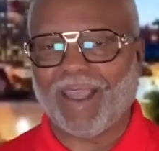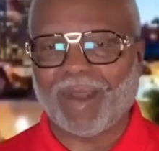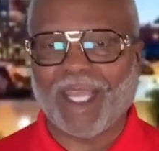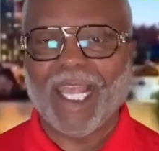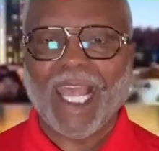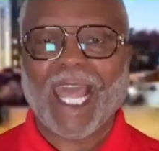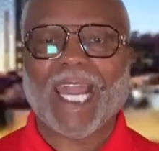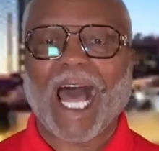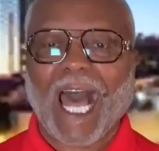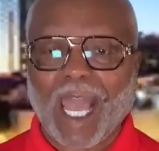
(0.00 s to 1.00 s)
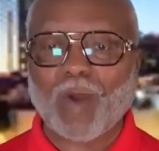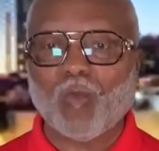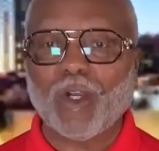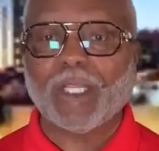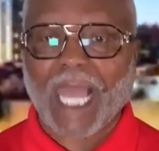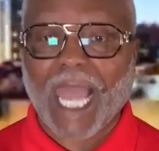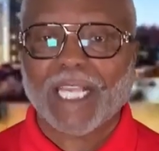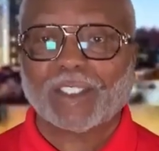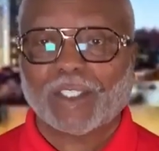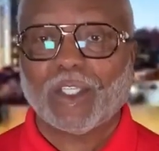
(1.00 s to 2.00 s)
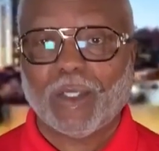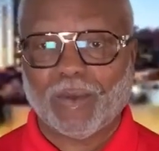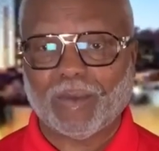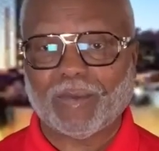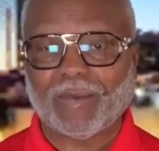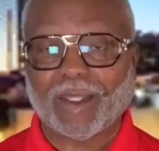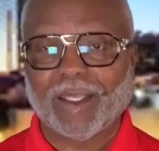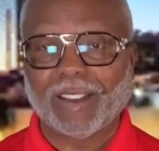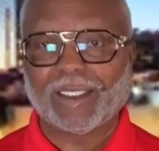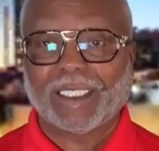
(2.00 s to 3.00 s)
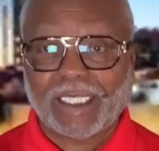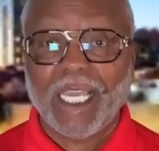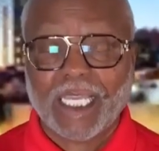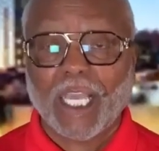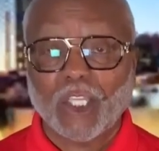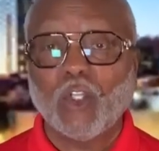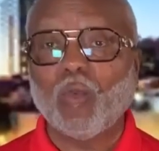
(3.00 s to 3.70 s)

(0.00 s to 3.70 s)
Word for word: amen, and I will answer you. Seek and you